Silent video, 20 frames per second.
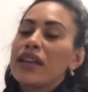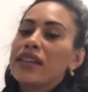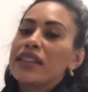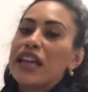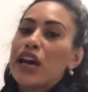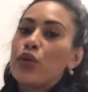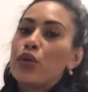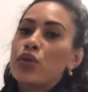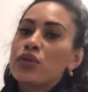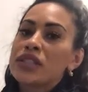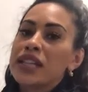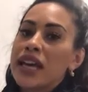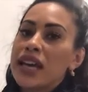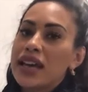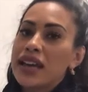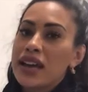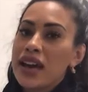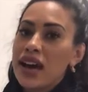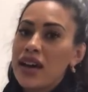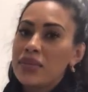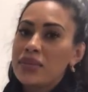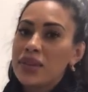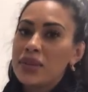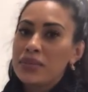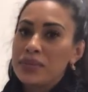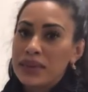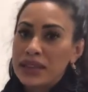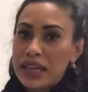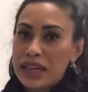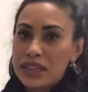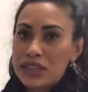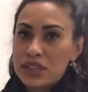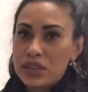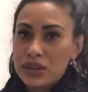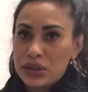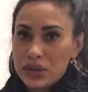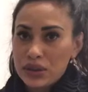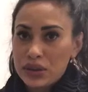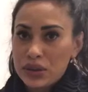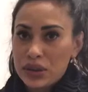that will take up the blood
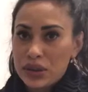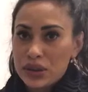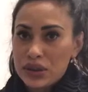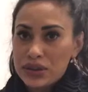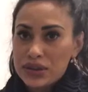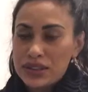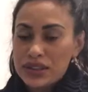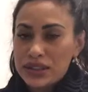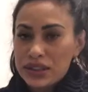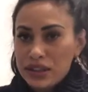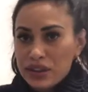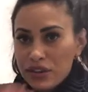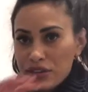glucose